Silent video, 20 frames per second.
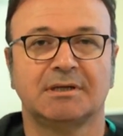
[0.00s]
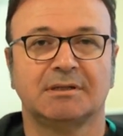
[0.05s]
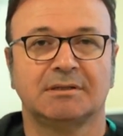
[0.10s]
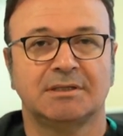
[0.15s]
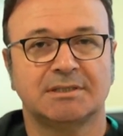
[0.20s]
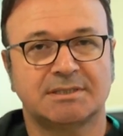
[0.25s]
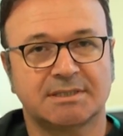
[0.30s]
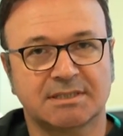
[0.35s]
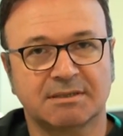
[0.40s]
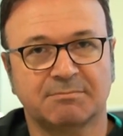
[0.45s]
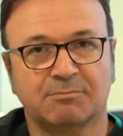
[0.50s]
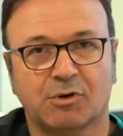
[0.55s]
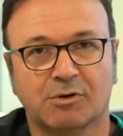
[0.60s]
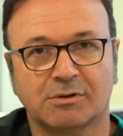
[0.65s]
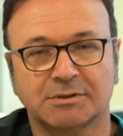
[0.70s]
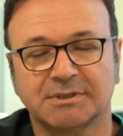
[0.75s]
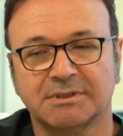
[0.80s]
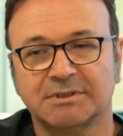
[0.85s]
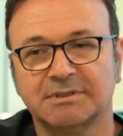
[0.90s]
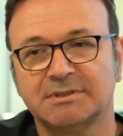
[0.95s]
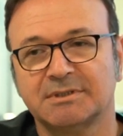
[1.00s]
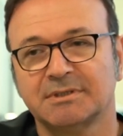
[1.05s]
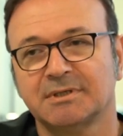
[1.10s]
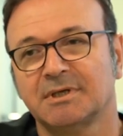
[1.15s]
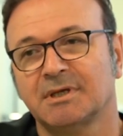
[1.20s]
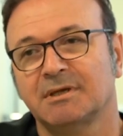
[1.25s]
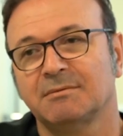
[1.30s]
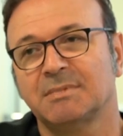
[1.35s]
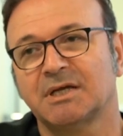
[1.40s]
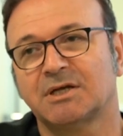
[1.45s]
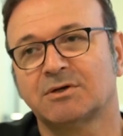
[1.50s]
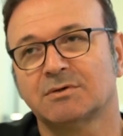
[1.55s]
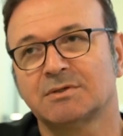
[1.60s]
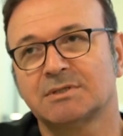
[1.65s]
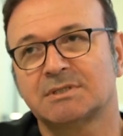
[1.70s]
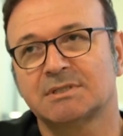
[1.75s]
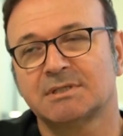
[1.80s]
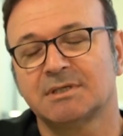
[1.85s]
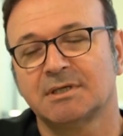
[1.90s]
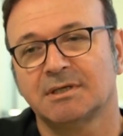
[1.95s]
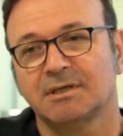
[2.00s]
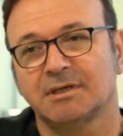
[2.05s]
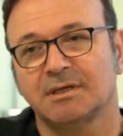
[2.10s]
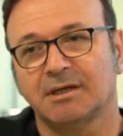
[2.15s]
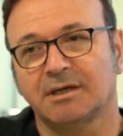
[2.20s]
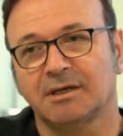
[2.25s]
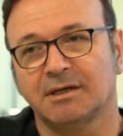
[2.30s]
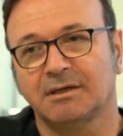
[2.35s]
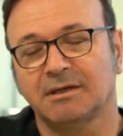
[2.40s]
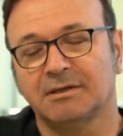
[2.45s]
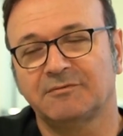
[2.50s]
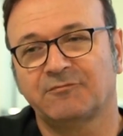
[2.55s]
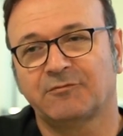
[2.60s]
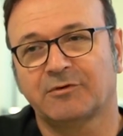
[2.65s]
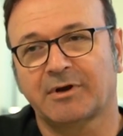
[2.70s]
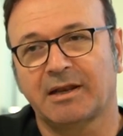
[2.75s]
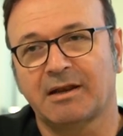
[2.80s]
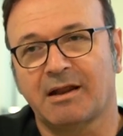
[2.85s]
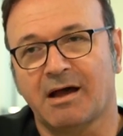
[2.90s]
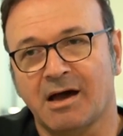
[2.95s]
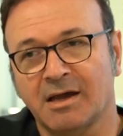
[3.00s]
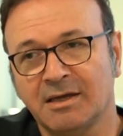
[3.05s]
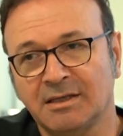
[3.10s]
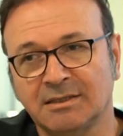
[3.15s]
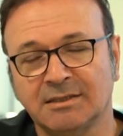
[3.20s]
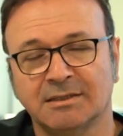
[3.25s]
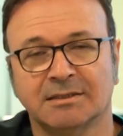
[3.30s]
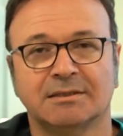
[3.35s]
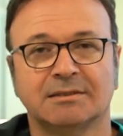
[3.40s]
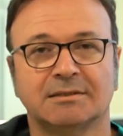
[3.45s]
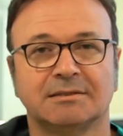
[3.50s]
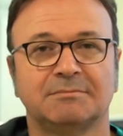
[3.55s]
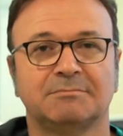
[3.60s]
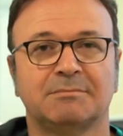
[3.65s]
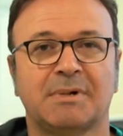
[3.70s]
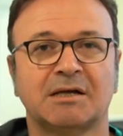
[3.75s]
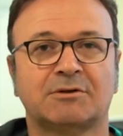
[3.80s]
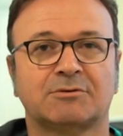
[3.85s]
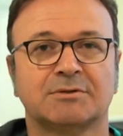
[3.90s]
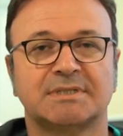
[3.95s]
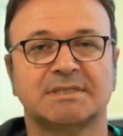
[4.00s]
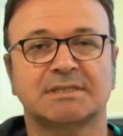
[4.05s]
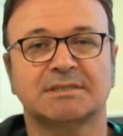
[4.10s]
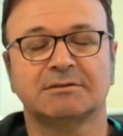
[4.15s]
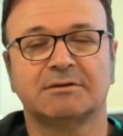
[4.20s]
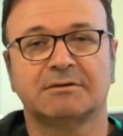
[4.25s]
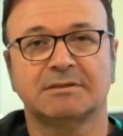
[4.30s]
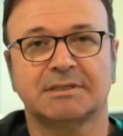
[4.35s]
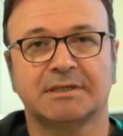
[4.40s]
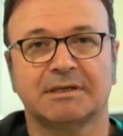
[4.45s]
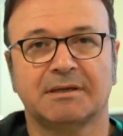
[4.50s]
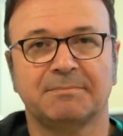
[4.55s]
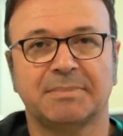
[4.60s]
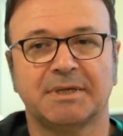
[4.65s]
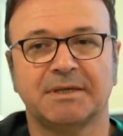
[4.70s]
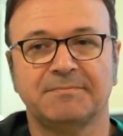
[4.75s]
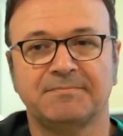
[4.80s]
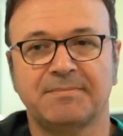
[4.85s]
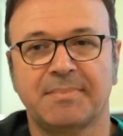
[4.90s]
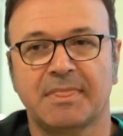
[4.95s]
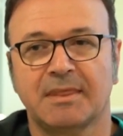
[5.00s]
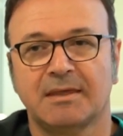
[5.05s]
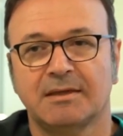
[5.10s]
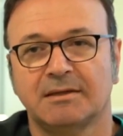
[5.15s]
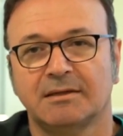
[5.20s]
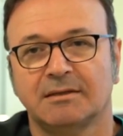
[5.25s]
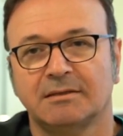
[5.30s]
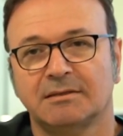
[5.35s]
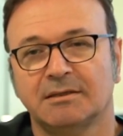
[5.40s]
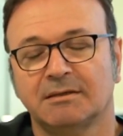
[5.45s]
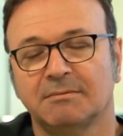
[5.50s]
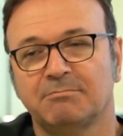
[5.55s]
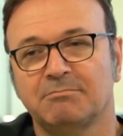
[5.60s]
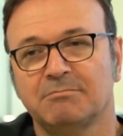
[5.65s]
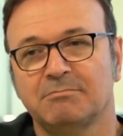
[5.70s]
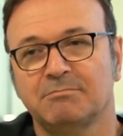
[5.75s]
This is important because for an ideal microsclerotherapy, the